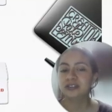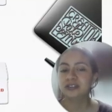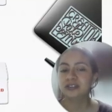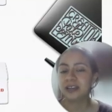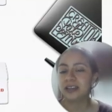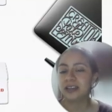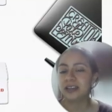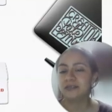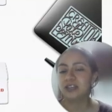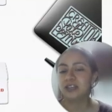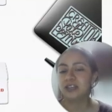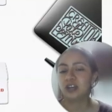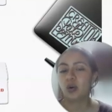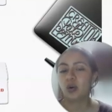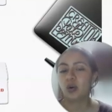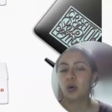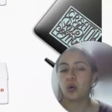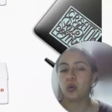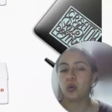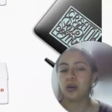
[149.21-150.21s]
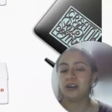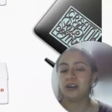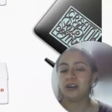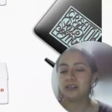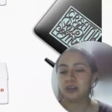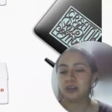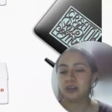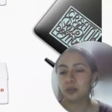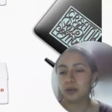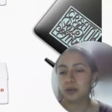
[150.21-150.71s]
drive their own
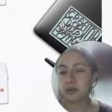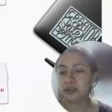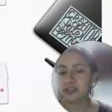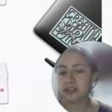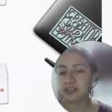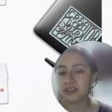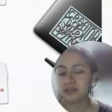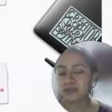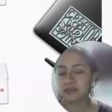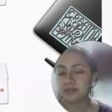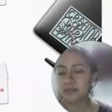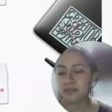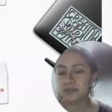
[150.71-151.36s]
learning process